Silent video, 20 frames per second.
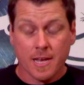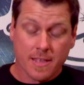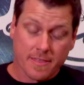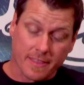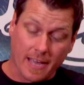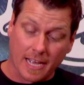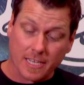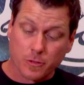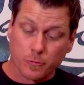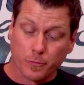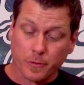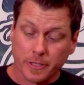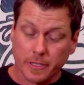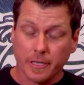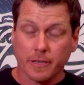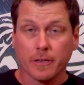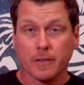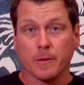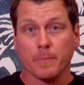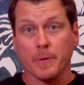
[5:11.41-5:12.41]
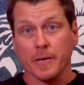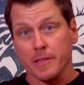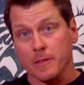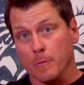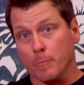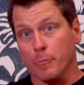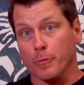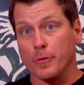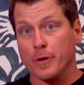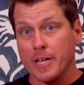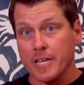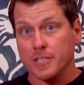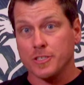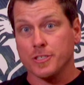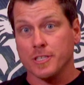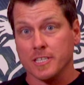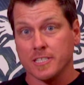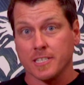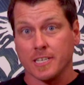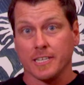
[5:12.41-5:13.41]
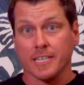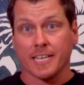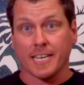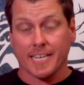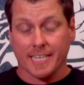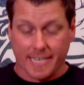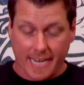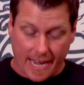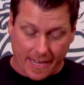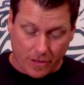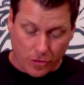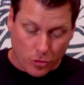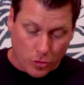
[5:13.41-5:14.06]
That's really going to be the bridge that's going to connect